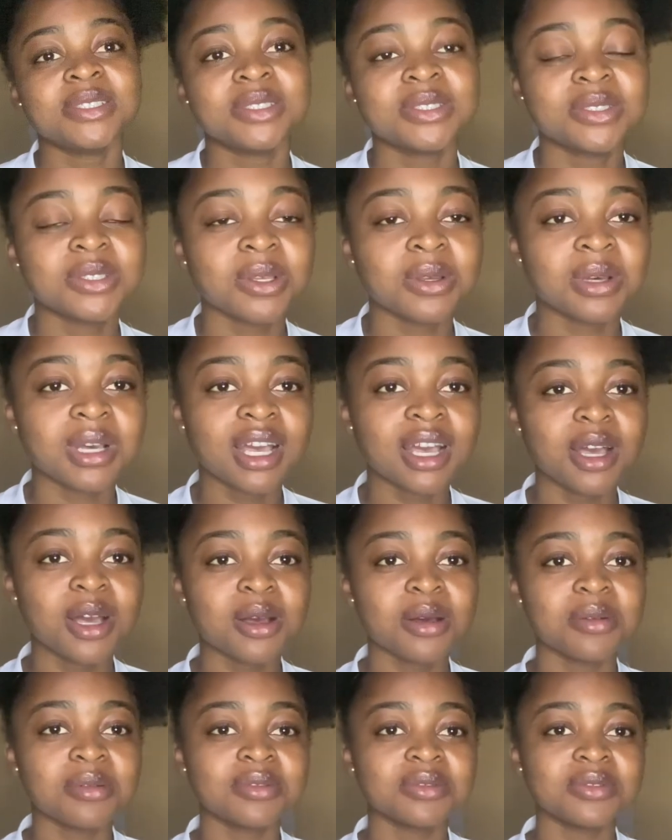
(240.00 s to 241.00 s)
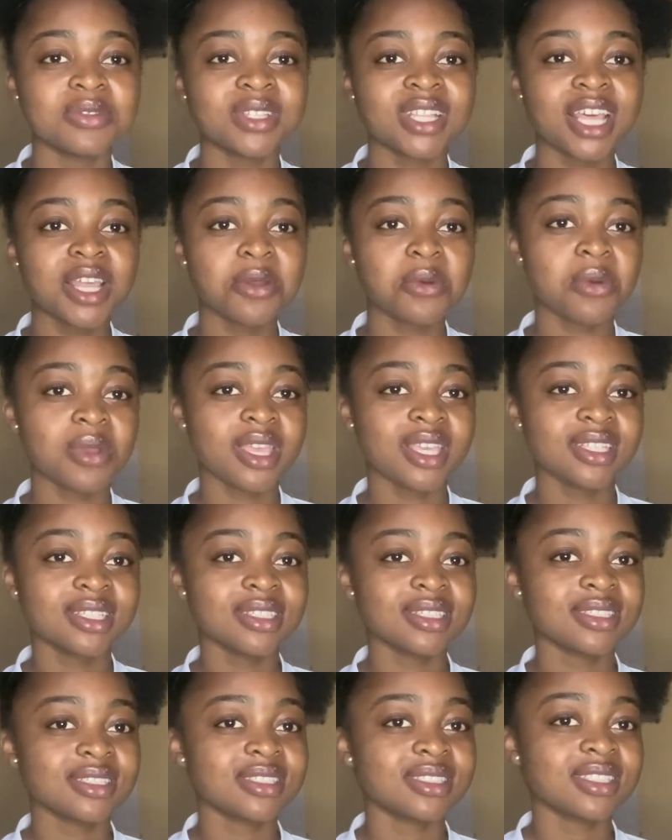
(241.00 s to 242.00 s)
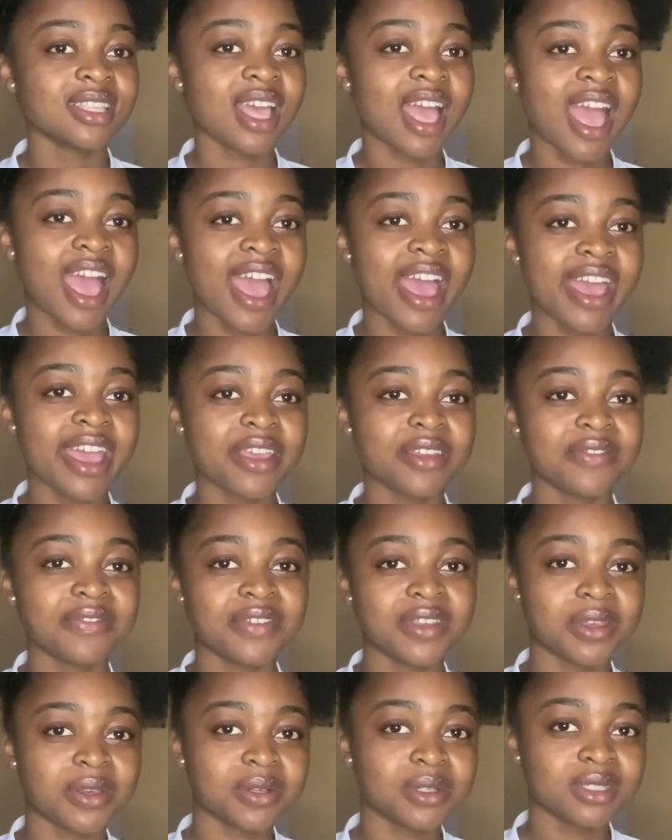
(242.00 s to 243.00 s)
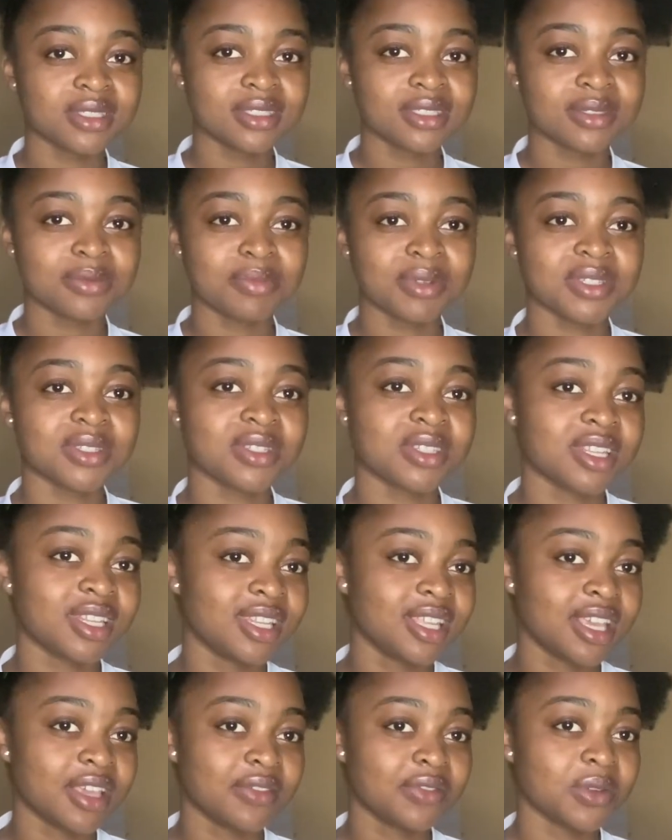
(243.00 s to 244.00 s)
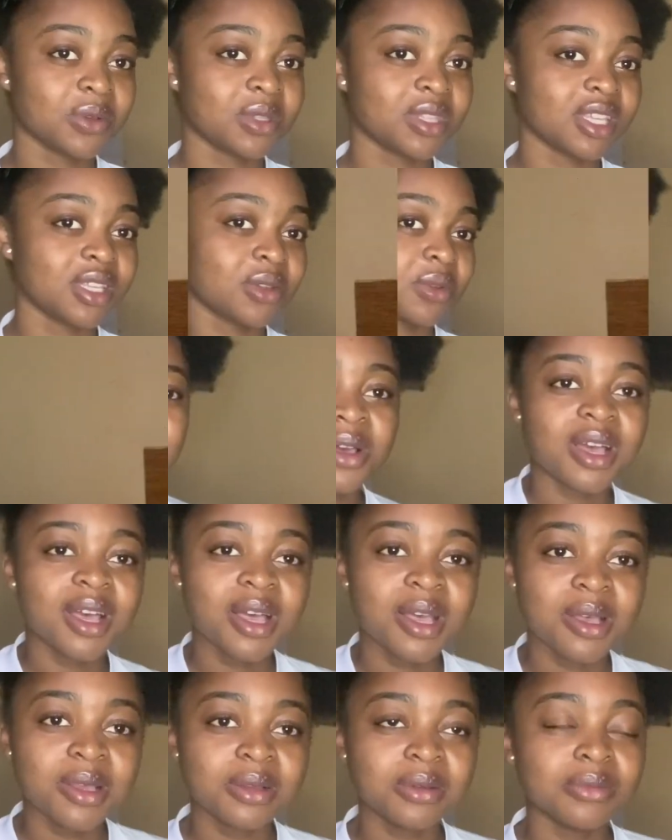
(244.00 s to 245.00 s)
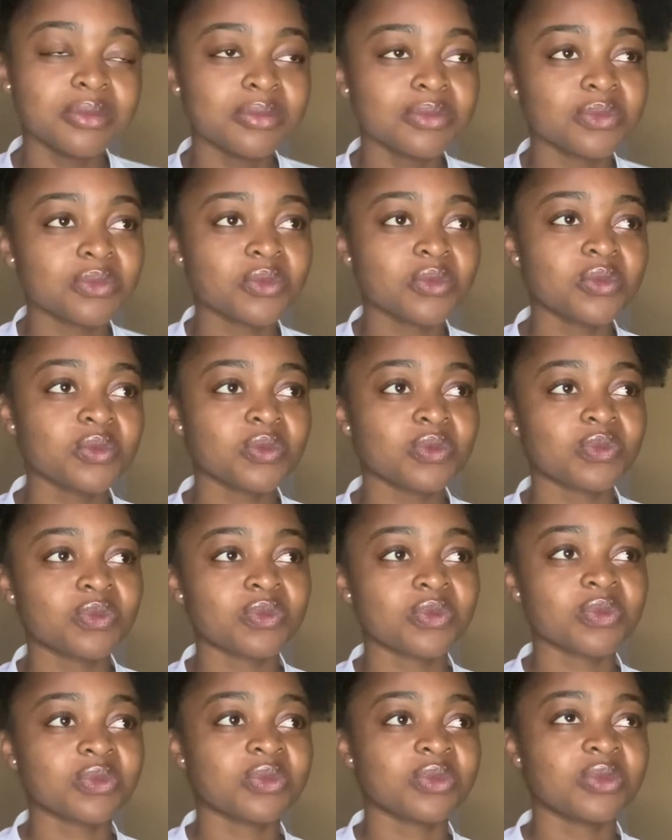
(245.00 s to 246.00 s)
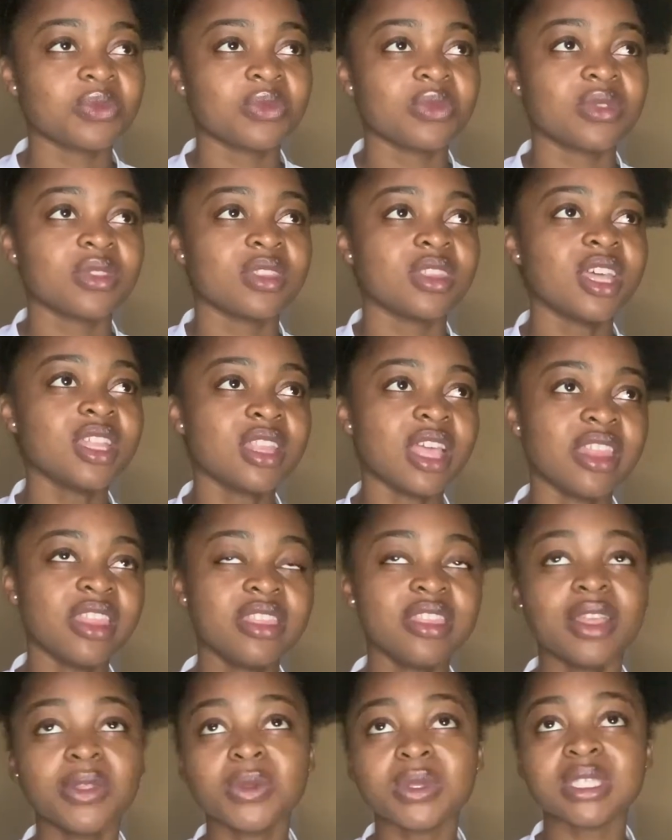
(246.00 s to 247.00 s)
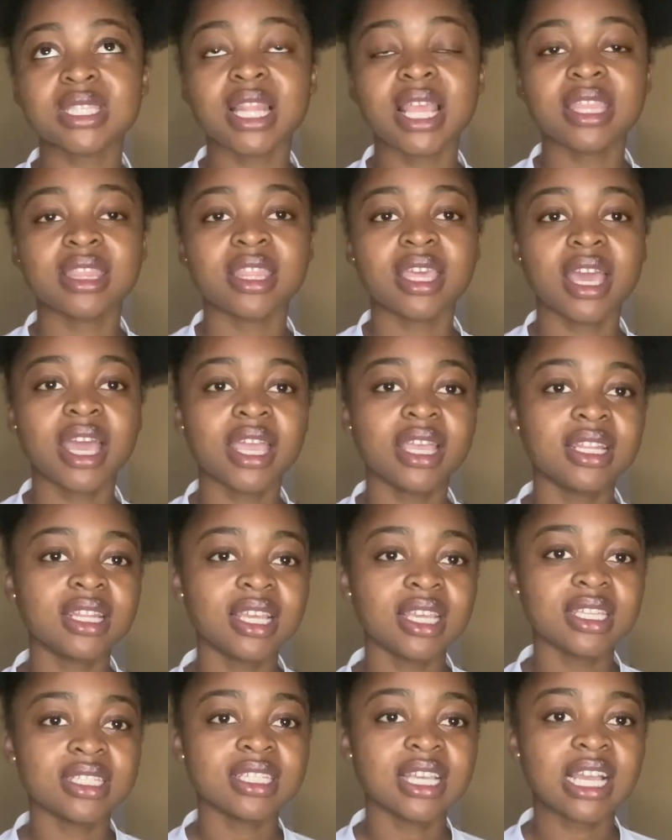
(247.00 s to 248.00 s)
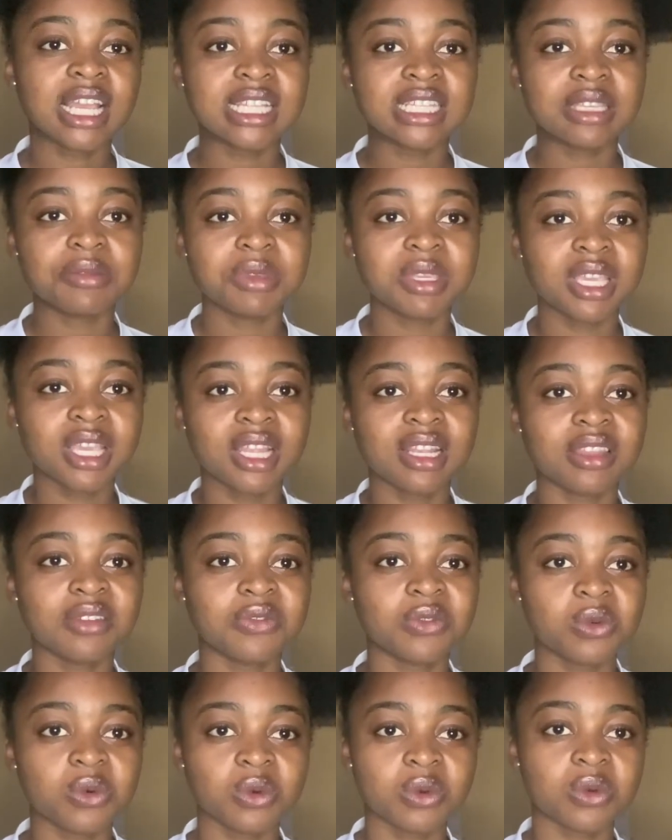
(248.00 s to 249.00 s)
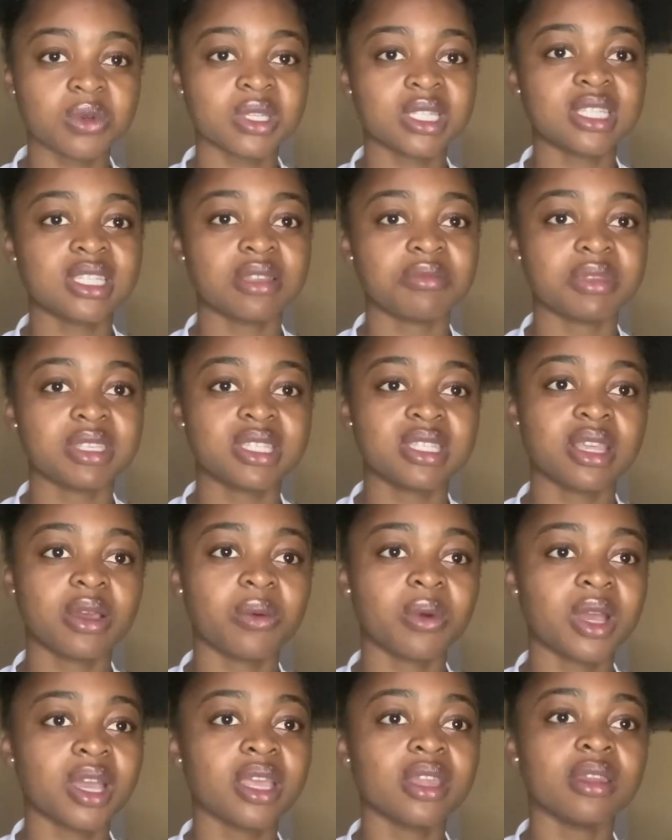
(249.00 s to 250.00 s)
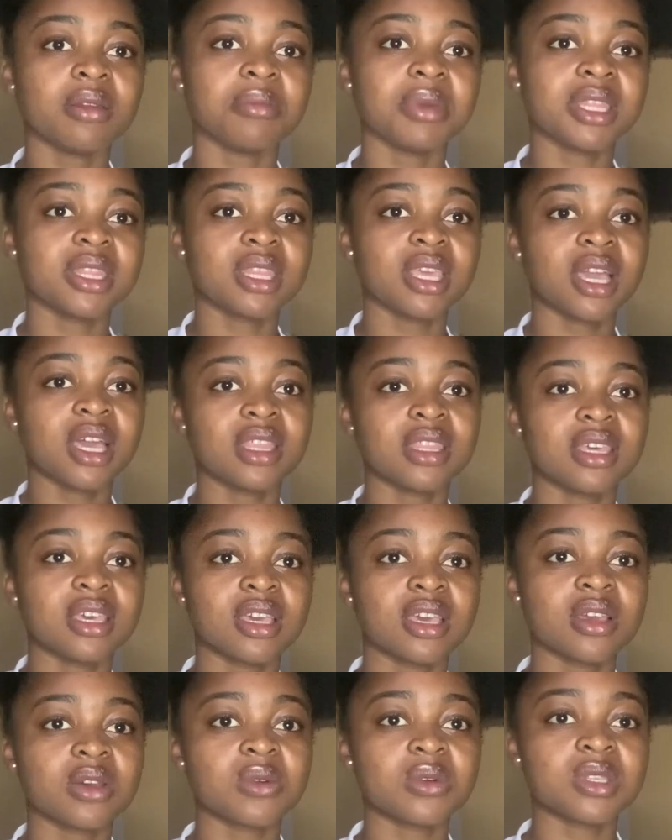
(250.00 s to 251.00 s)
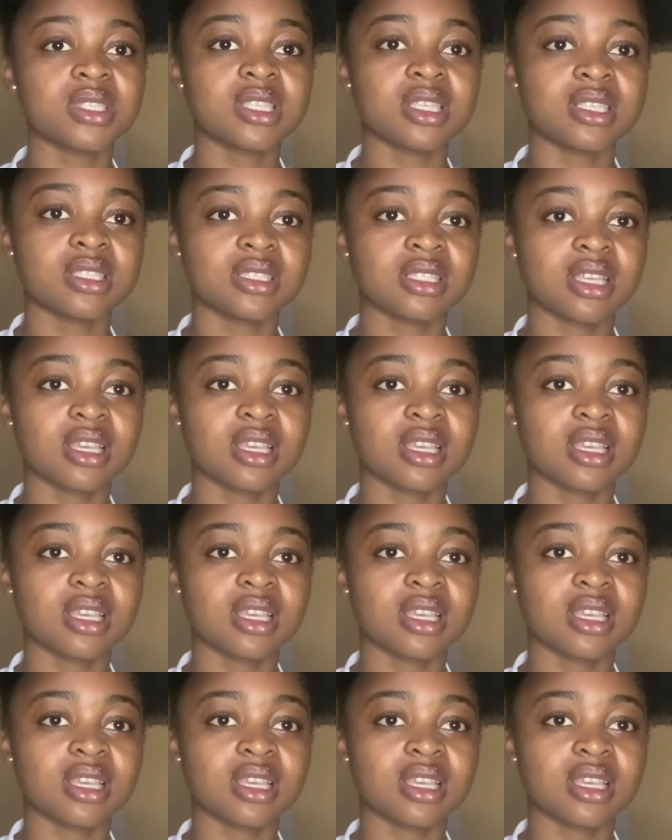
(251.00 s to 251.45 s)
so for that quiz, I failed personally that. I think that was like the highlight academically for semester one, but the other courses